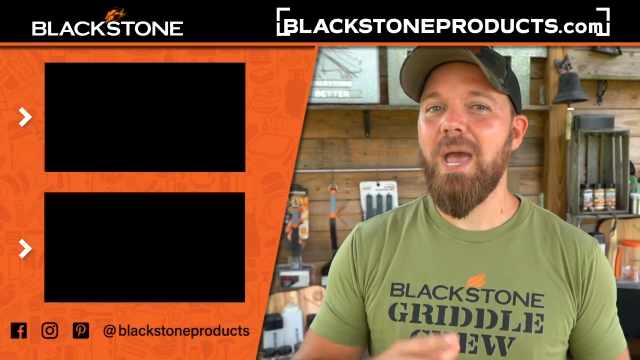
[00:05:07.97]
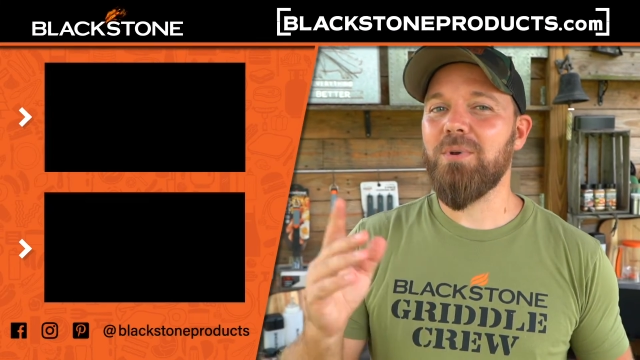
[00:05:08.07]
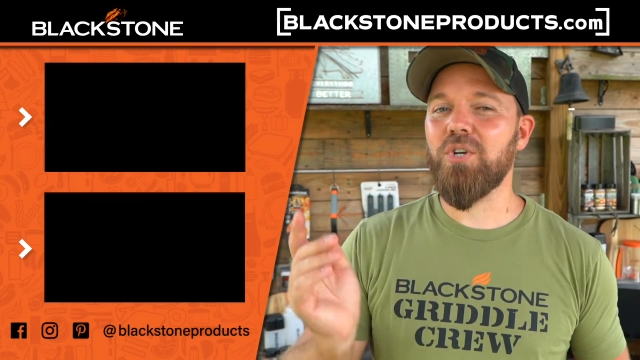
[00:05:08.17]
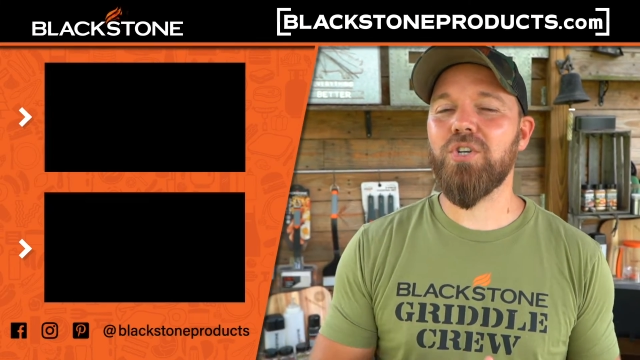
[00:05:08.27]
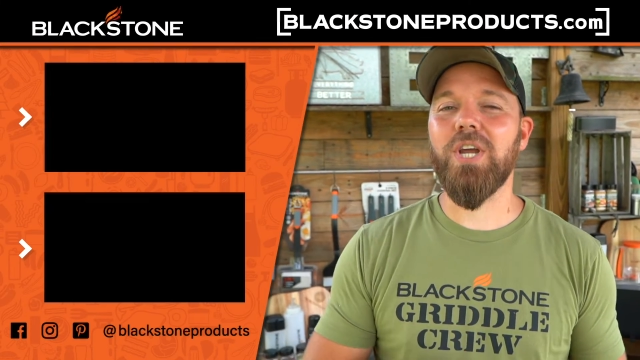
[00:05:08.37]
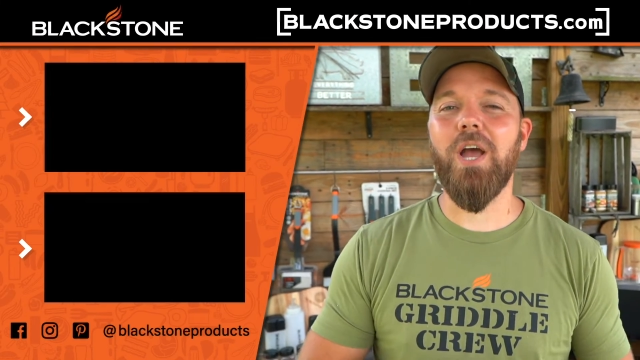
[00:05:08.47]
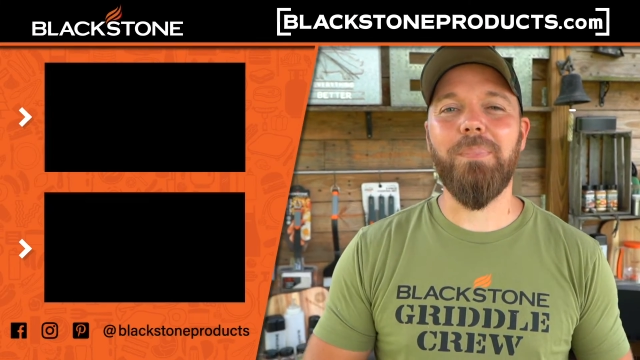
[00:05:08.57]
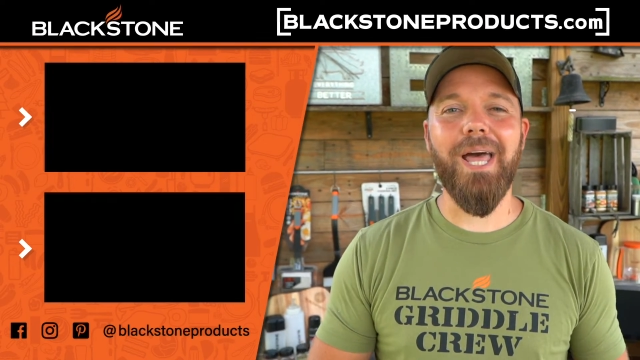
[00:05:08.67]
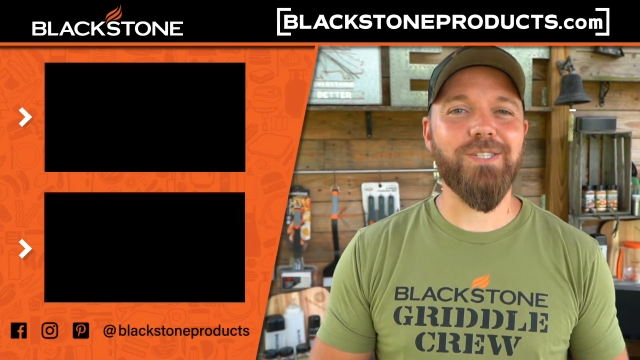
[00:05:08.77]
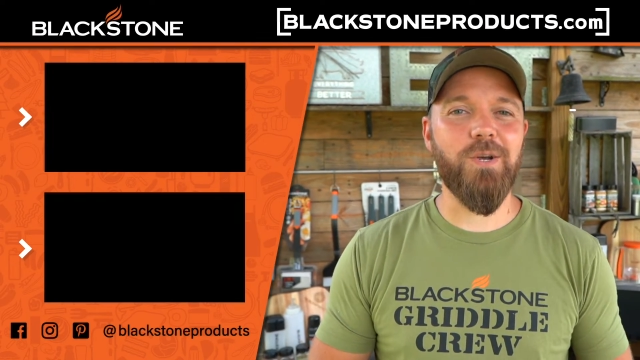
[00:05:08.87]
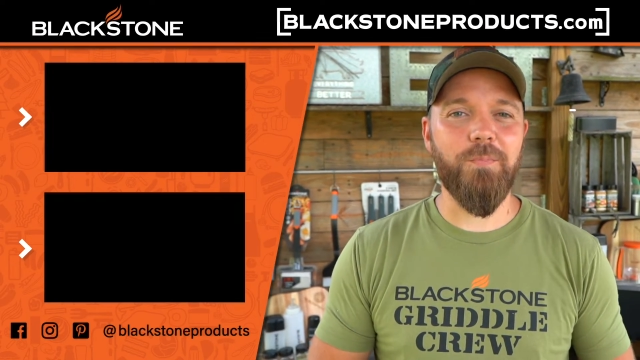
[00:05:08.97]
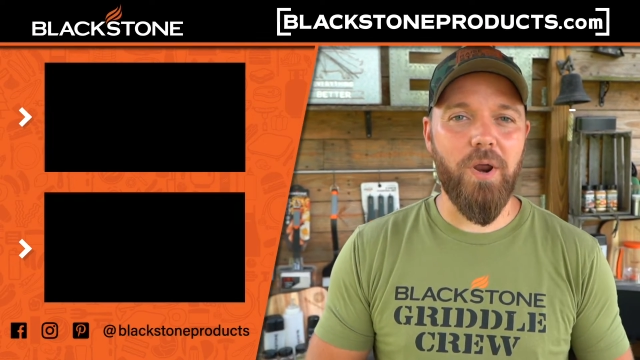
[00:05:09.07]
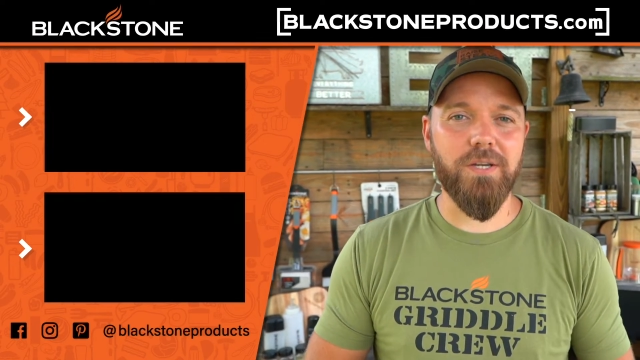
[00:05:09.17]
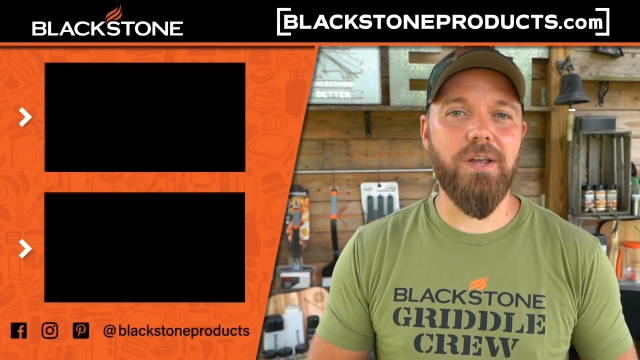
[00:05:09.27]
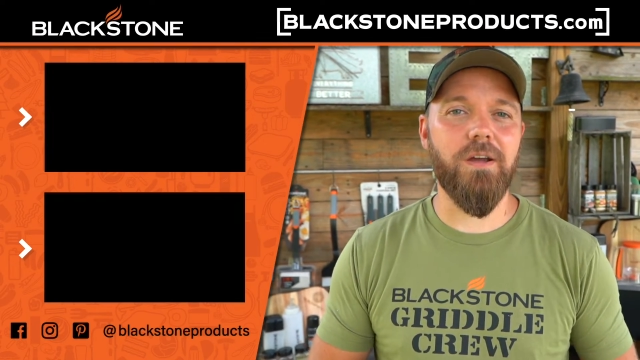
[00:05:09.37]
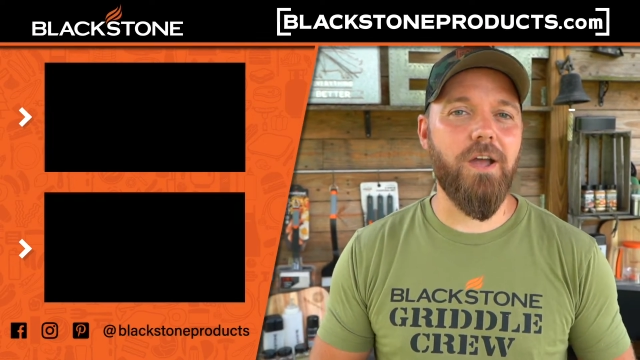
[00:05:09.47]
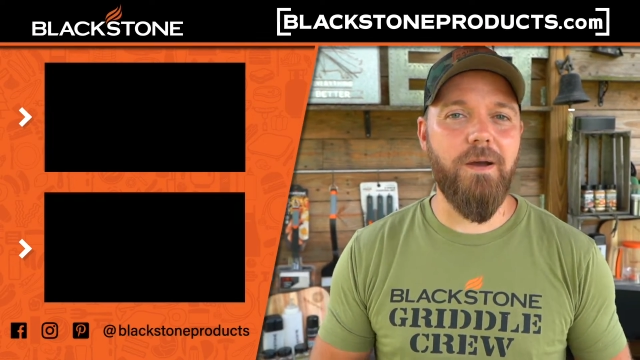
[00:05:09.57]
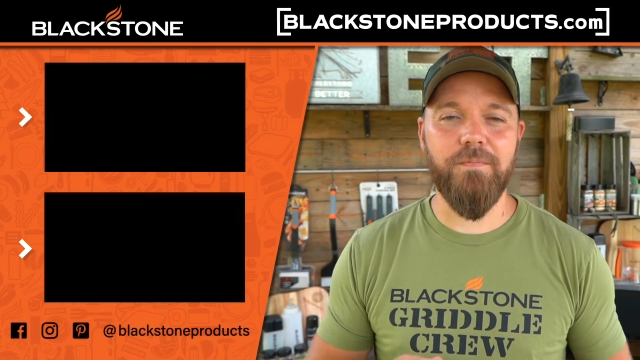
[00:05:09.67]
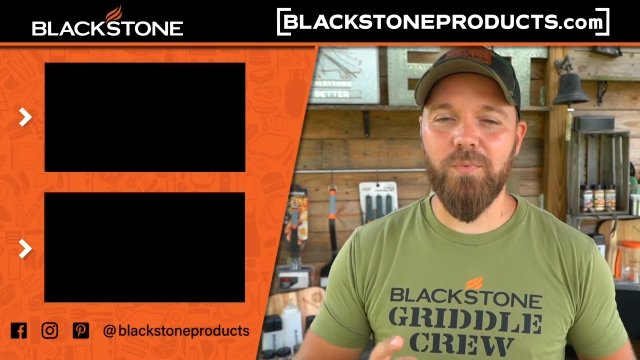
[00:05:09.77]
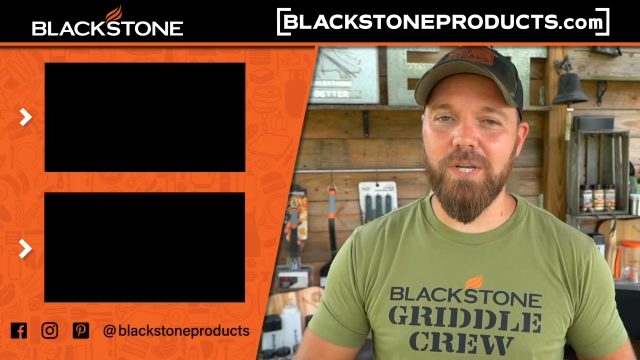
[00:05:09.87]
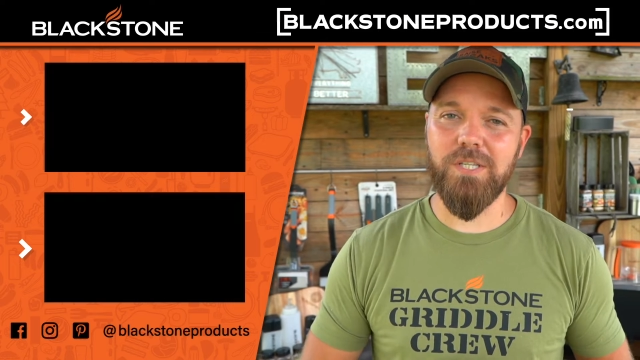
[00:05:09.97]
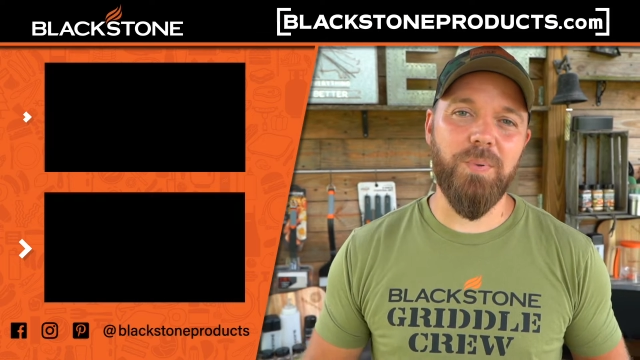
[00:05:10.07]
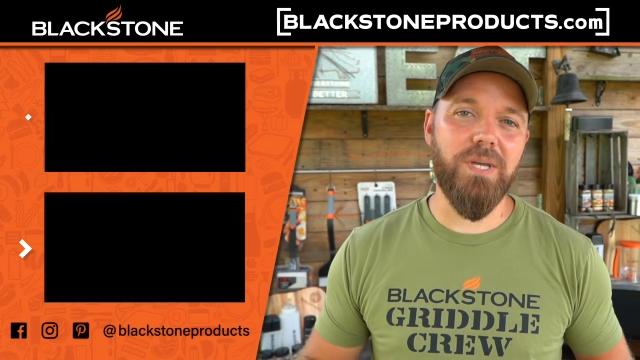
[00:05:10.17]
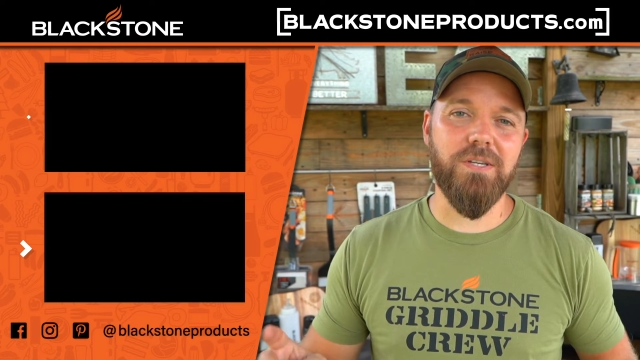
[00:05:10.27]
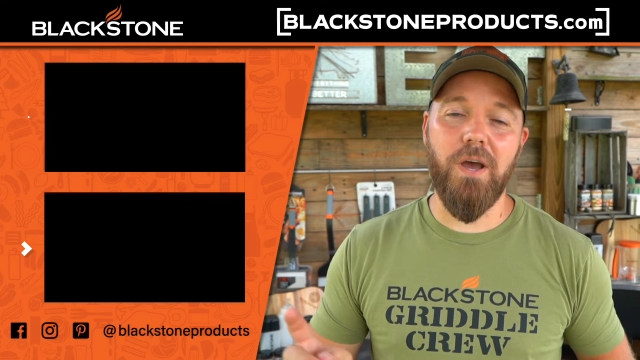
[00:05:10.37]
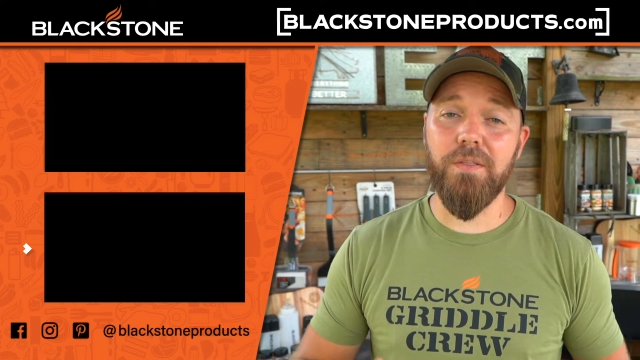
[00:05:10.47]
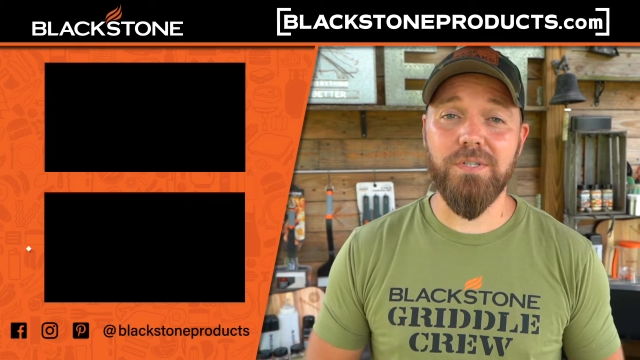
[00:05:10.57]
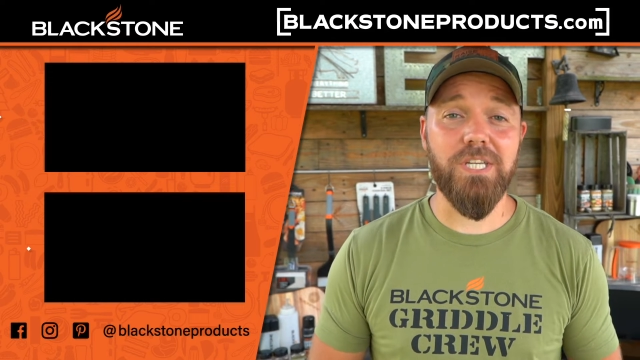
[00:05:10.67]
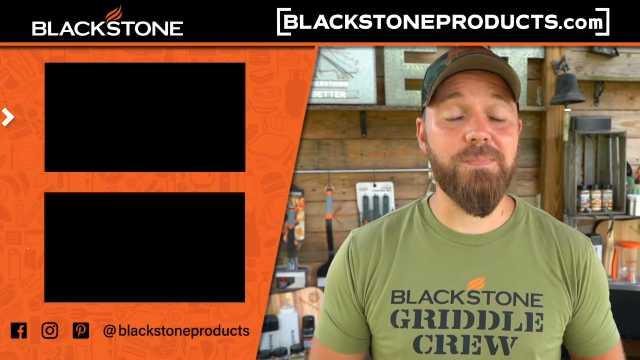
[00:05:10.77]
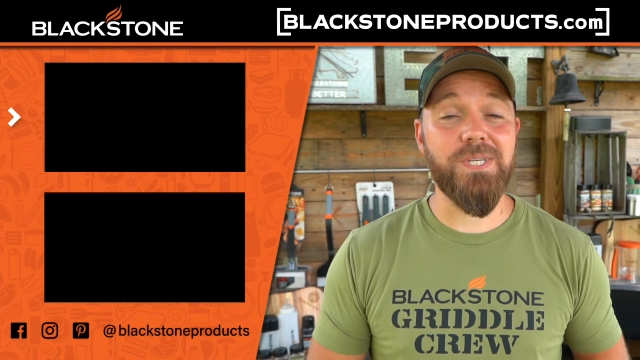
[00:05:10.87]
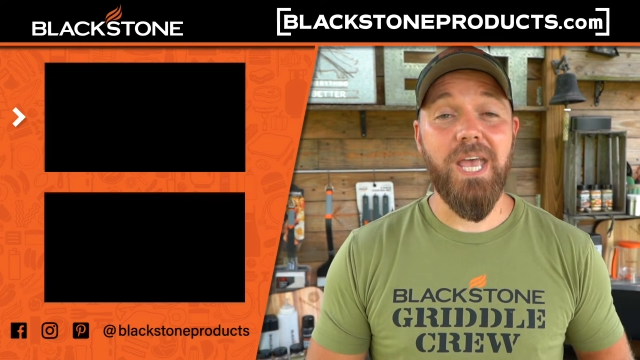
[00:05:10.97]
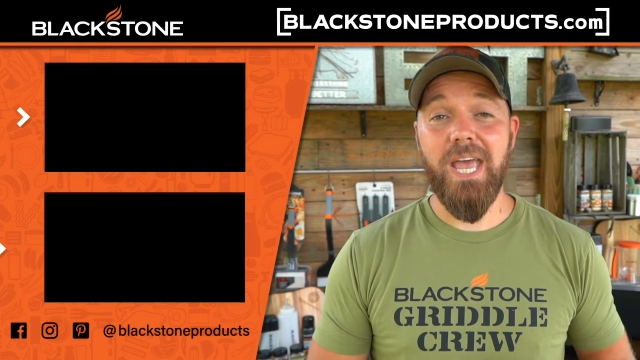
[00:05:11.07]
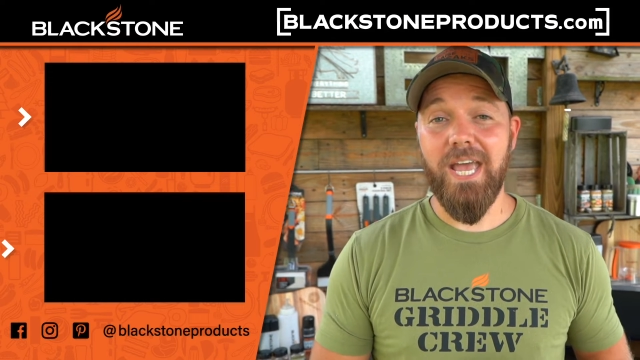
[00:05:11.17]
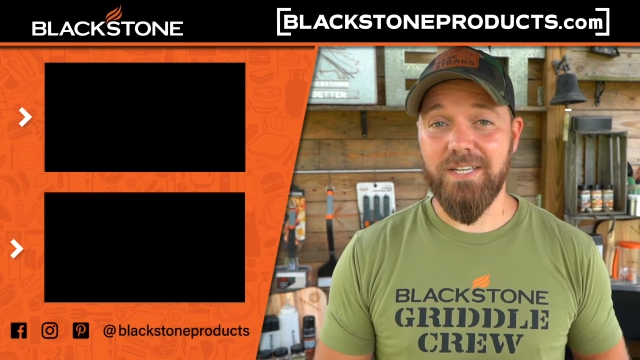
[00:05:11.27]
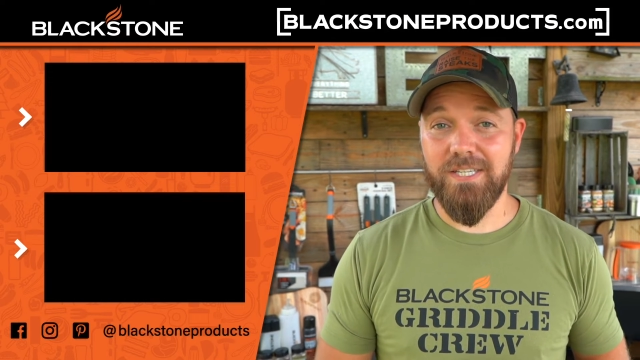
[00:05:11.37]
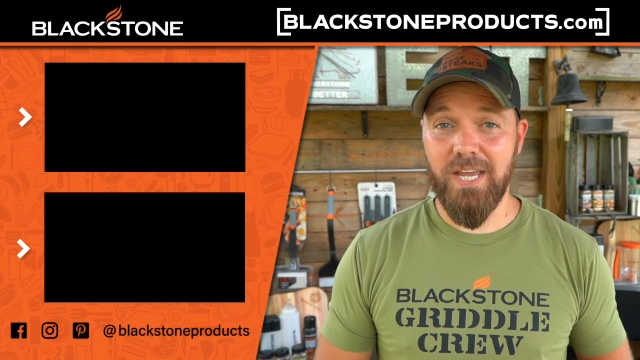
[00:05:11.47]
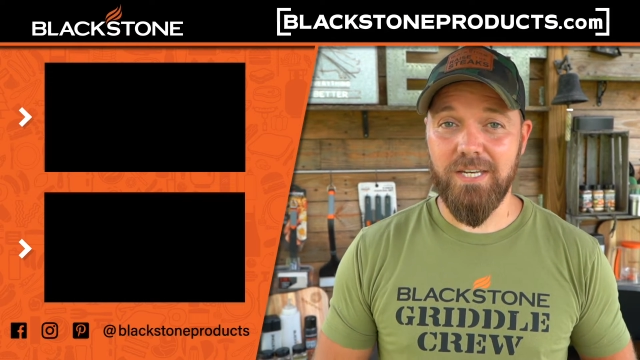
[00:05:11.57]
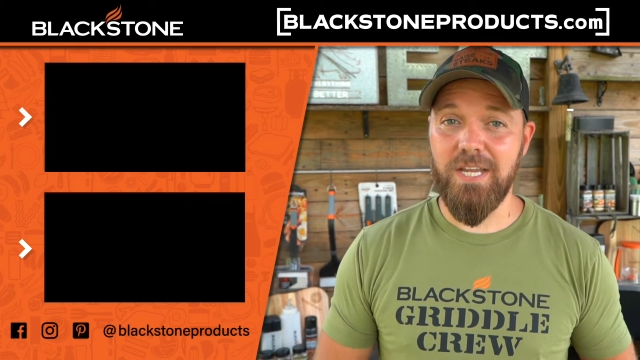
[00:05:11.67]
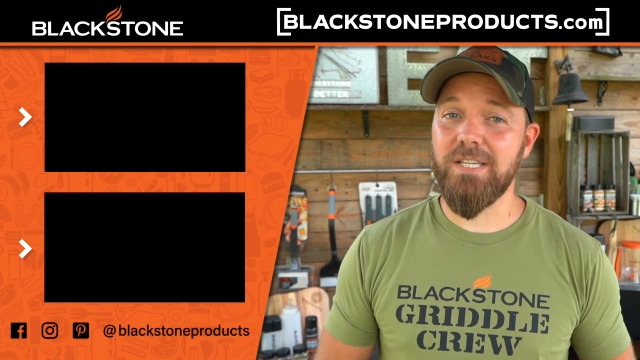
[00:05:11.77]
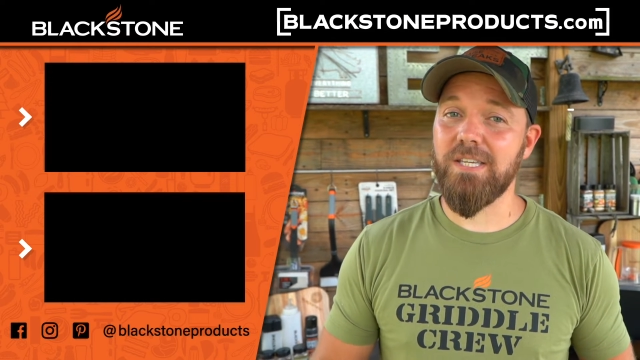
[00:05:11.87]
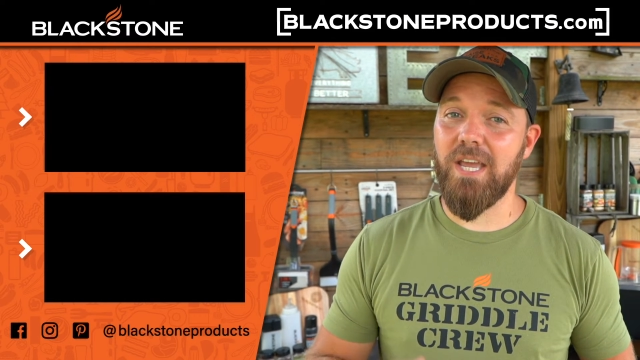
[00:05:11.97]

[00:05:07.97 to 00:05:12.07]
Be sure to check out blackstoneproducts.com for recipes, other tips, and techniques.